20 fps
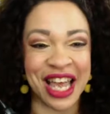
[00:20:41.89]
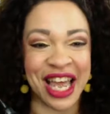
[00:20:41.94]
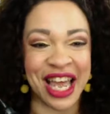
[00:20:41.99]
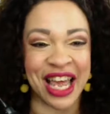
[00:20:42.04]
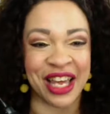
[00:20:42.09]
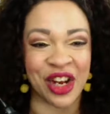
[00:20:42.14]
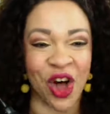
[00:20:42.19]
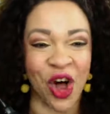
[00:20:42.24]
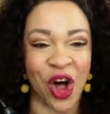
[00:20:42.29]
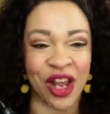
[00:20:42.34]

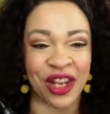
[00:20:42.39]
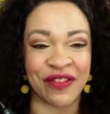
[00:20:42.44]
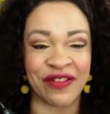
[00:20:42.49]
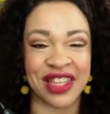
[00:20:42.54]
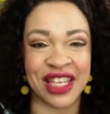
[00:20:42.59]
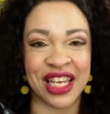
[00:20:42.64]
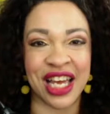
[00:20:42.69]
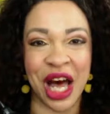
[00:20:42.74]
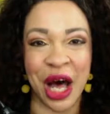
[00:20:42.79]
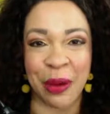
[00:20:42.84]
and all of
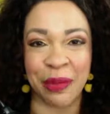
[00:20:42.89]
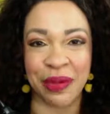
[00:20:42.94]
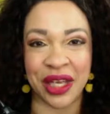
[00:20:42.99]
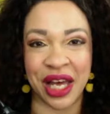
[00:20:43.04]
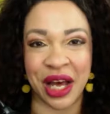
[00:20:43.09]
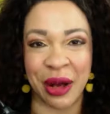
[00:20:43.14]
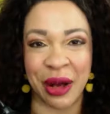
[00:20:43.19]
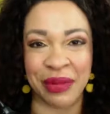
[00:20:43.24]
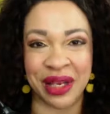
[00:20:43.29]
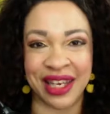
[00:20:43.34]
the
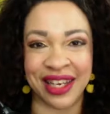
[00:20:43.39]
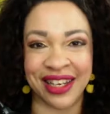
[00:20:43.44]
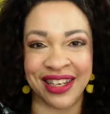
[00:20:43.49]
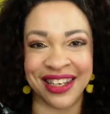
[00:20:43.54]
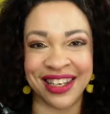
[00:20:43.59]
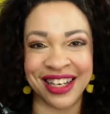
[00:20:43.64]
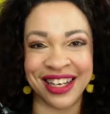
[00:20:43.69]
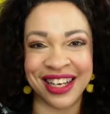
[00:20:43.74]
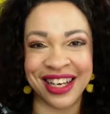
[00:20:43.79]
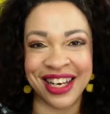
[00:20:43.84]
upcoming
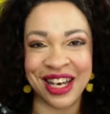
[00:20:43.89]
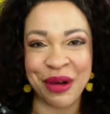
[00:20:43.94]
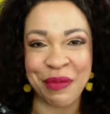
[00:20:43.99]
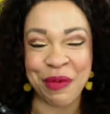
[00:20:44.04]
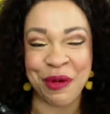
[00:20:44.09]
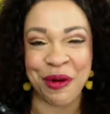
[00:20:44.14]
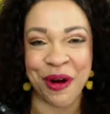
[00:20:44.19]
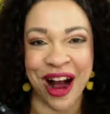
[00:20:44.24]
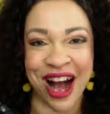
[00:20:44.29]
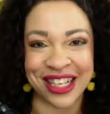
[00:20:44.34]

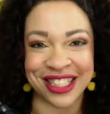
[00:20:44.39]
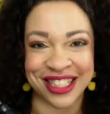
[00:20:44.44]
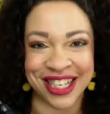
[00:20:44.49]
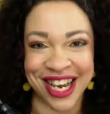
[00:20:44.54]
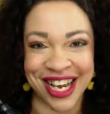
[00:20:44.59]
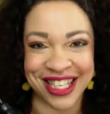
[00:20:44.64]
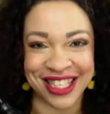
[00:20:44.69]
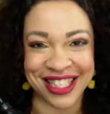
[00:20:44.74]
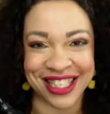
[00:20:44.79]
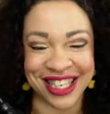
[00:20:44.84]

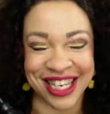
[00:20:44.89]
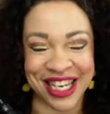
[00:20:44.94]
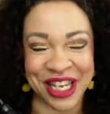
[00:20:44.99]
projects